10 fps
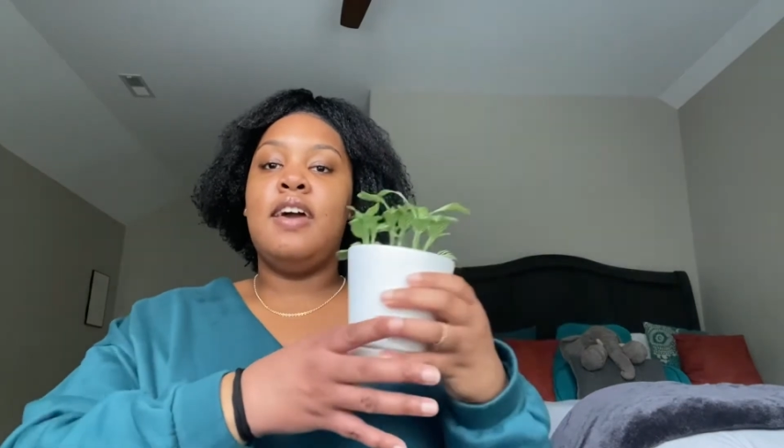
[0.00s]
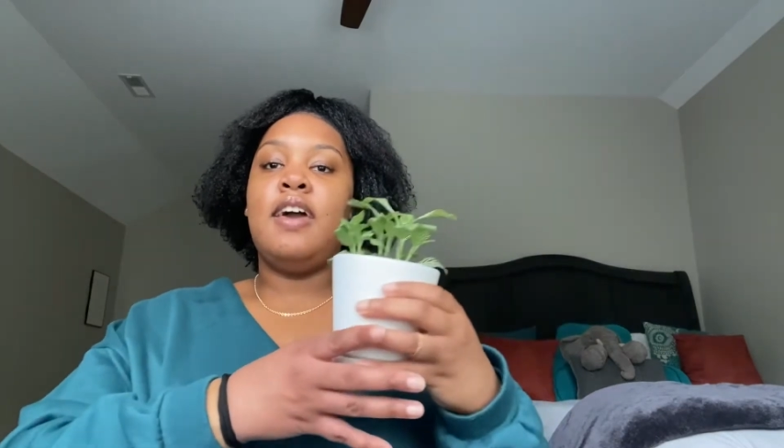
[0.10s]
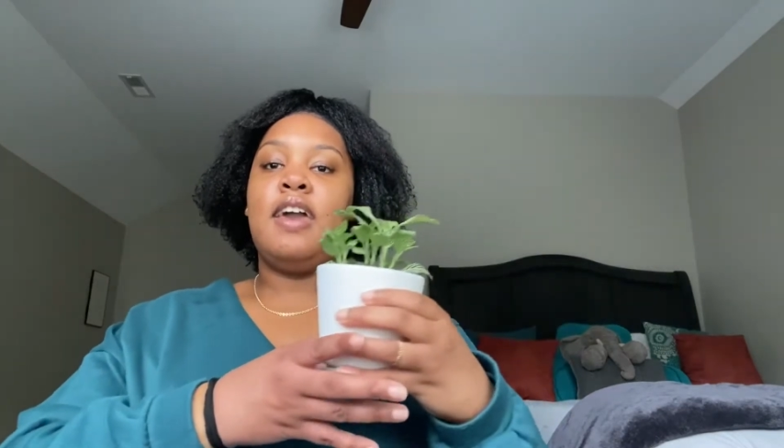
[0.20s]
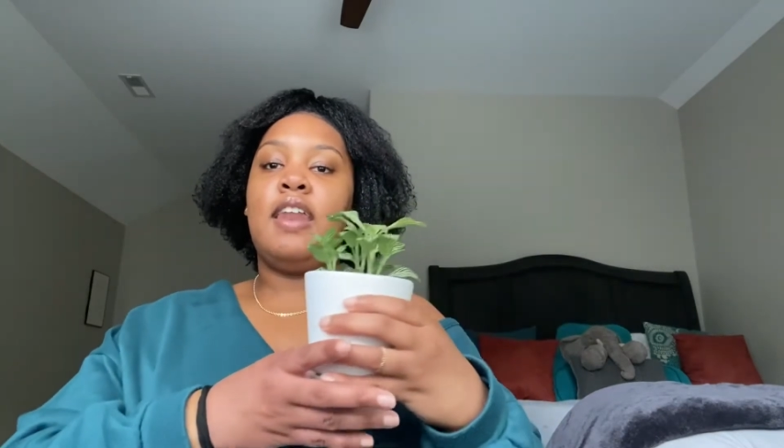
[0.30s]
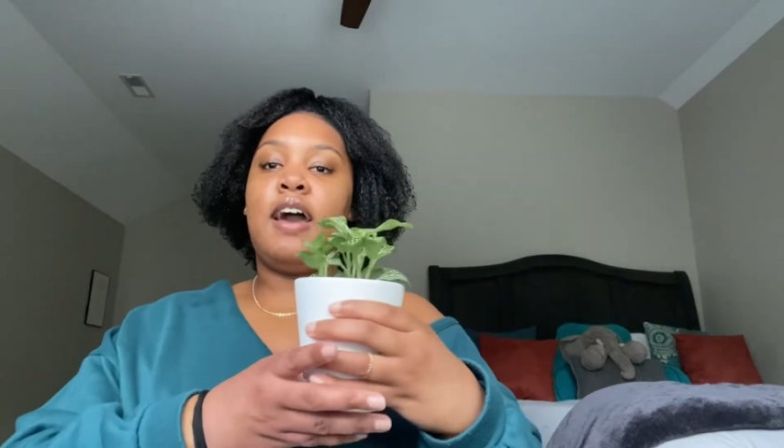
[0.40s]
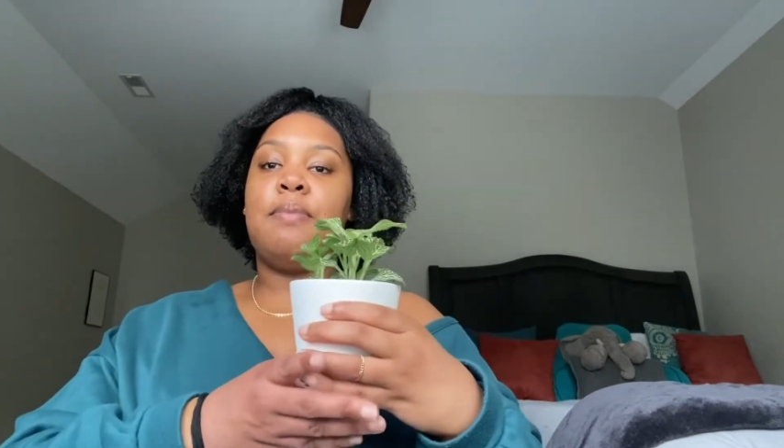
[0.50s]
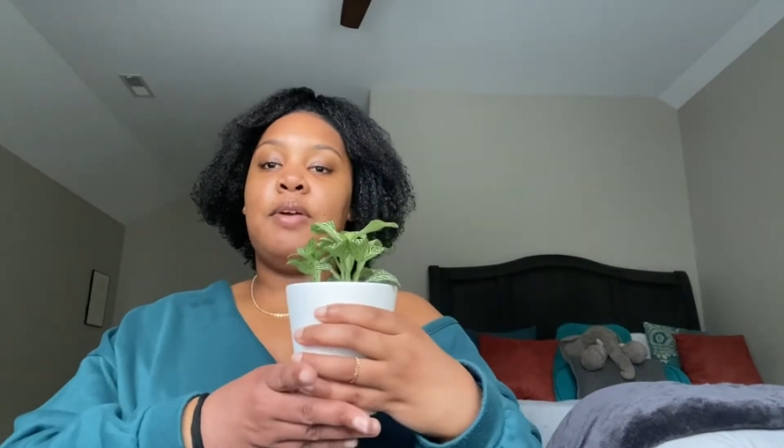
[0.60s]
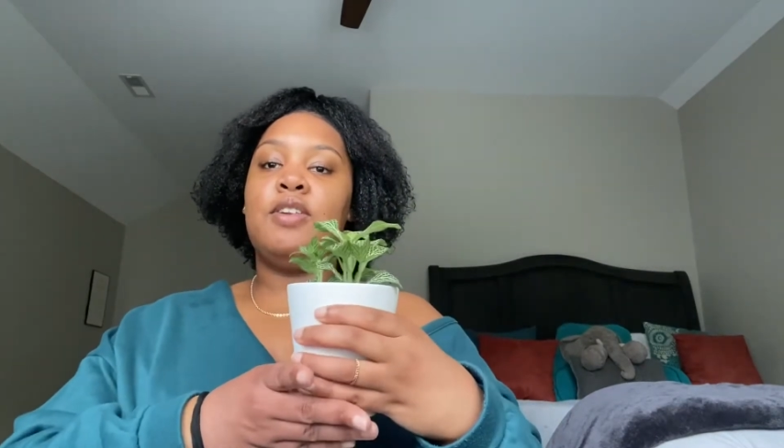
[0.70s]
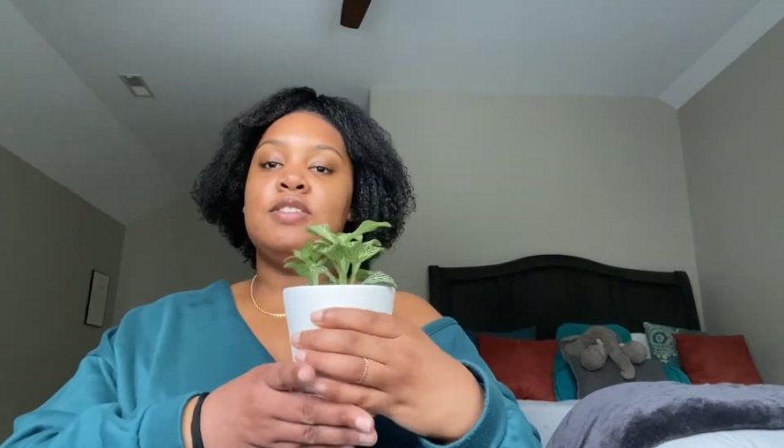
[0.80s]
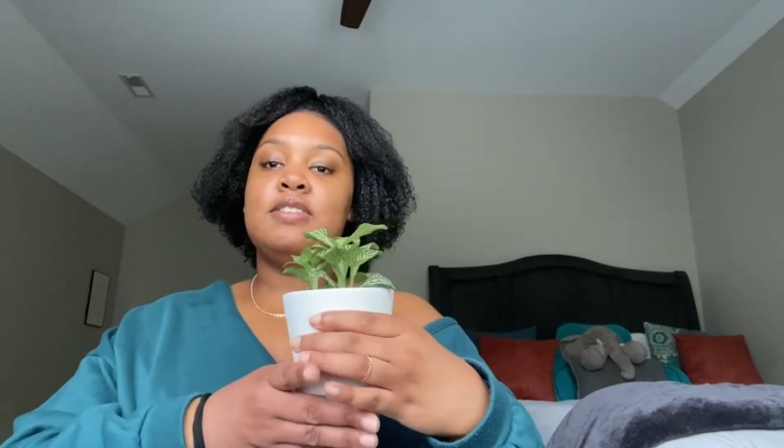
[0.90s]
and I
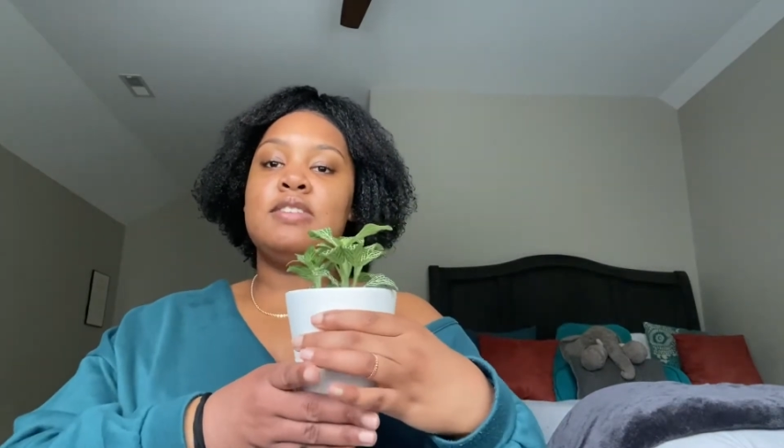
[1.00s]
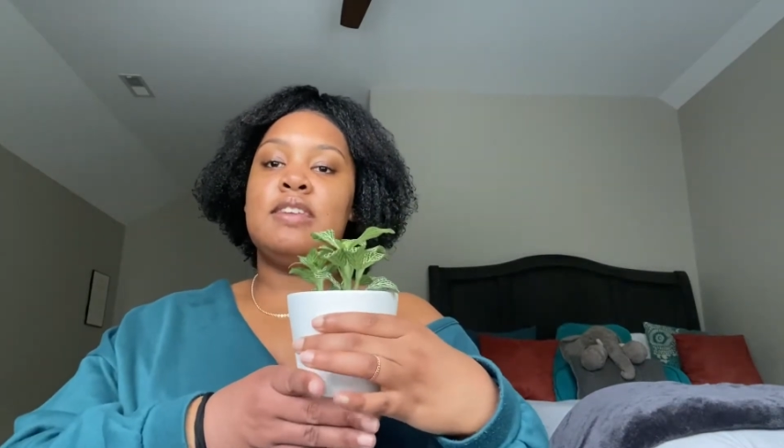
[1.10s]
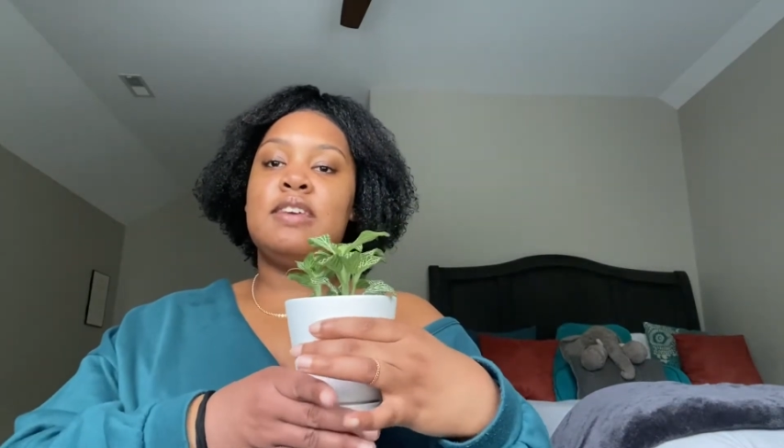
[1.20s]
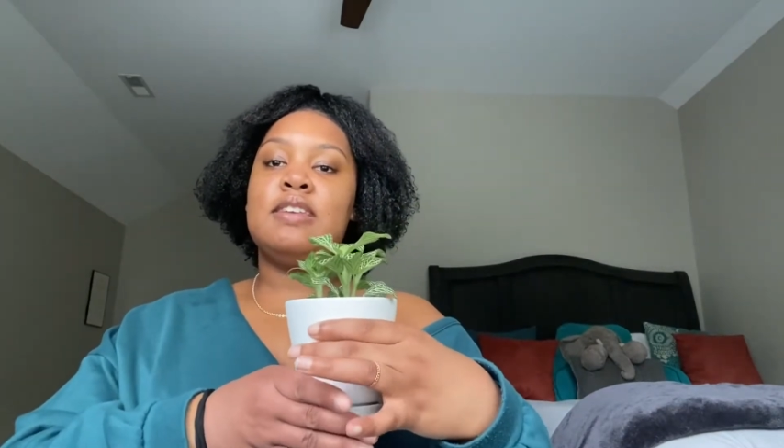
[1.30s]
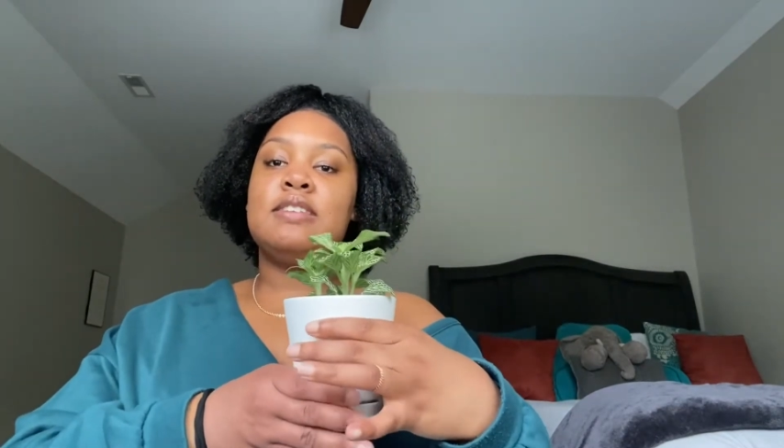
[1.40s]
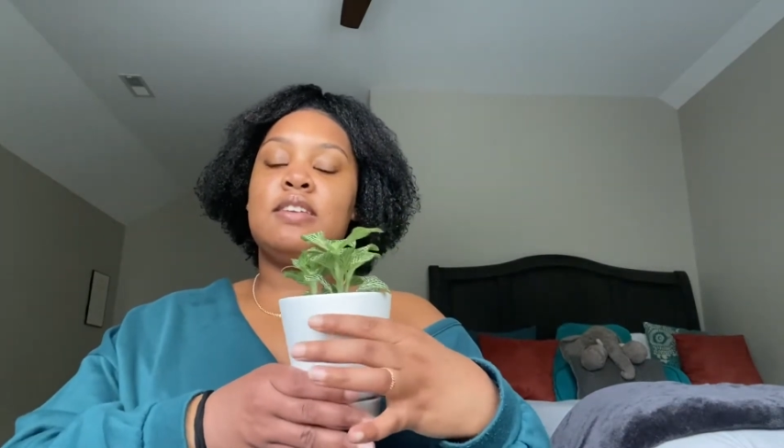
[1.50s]
purchased this